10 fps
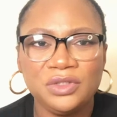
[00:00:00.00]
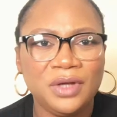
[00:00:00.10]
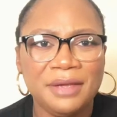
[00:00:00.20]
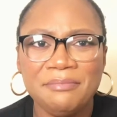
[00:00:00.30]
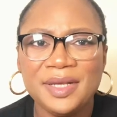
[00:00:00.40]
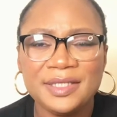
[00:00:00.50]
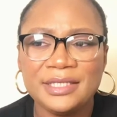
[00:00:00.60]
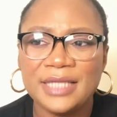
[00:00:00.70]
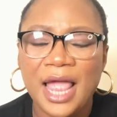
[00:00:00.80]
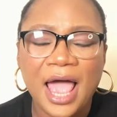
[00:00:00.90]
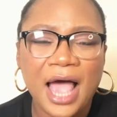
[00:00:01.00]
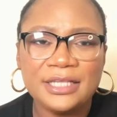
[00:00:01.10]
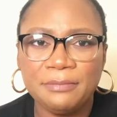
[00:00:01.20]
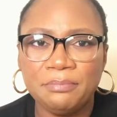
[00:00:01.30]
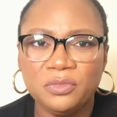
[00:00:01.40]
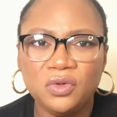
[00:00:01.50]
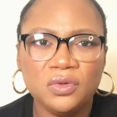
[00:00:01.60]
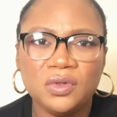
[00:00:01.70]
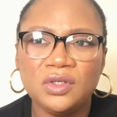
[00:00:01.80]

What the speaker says: You can mix it as a, you know,